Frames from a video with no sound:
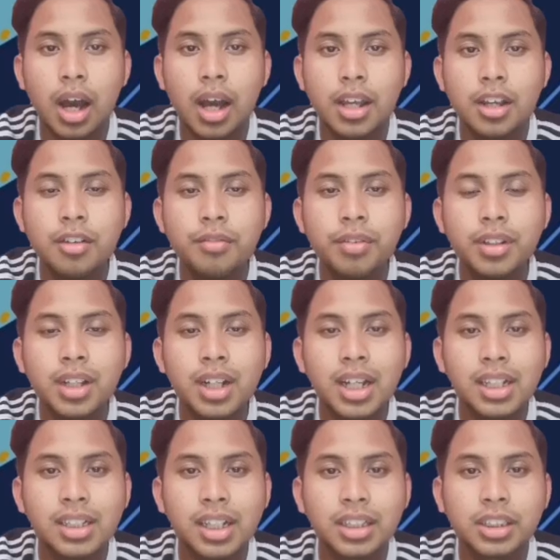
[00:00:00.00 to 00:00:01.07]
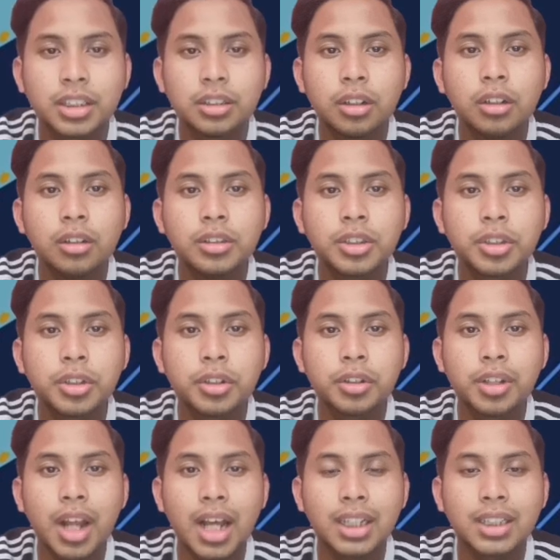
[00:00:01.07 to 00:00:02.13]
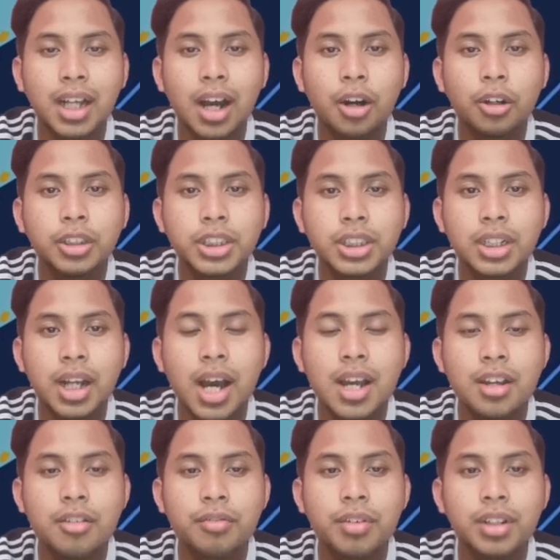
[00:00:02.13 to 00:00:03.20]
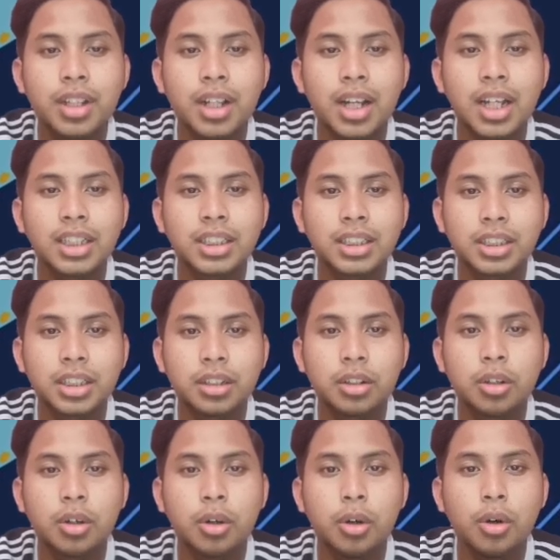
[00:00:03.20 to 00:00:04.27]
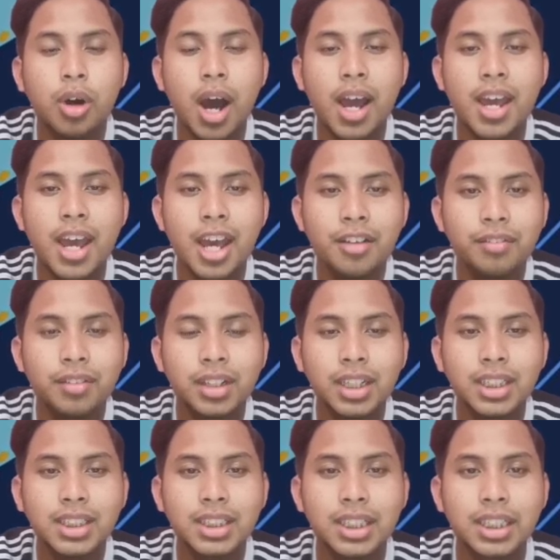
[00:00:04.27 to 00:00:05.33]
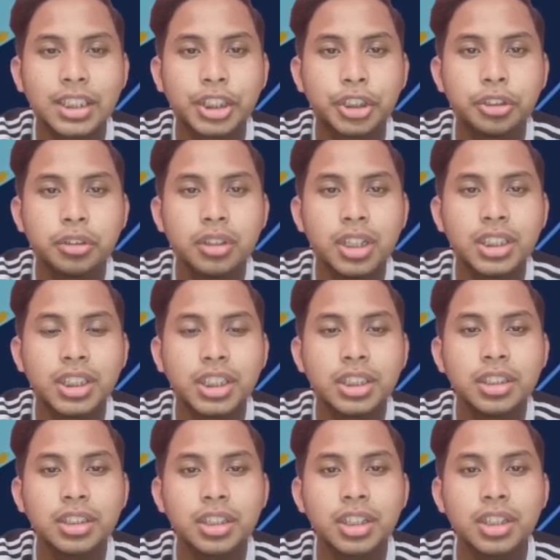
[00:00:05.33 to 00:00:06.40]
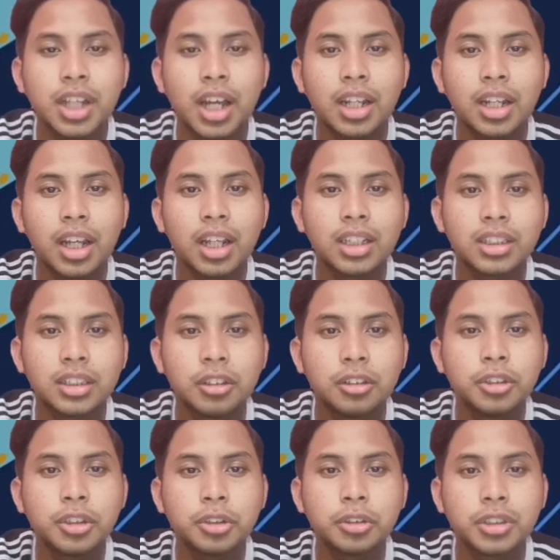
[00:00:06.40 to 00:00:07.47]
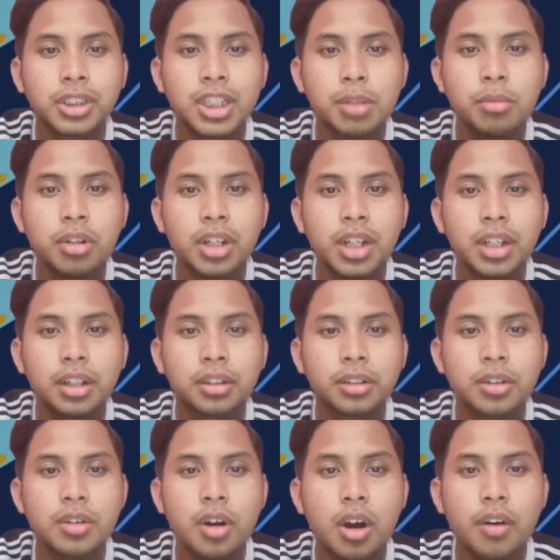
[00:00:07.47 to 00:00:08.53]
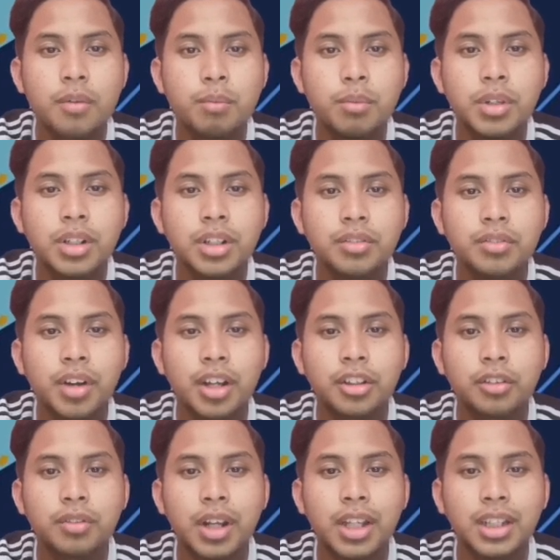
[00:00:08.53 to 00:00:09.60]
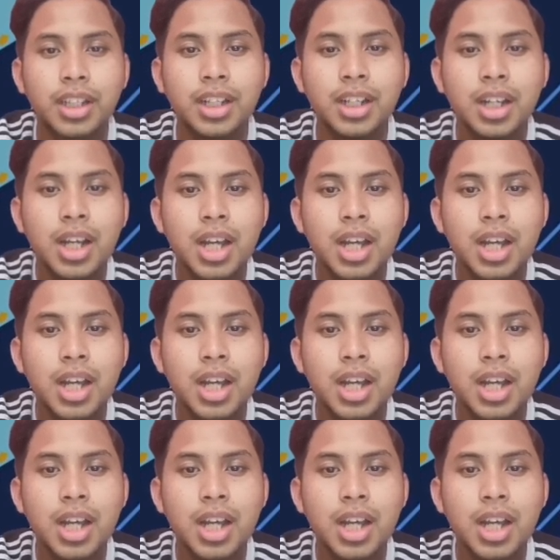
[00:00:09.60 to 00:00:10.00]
Ion fertilization, also known as ocean ion fertilization is a geoengineering technique used to stimulate the growth of marine phytoplankton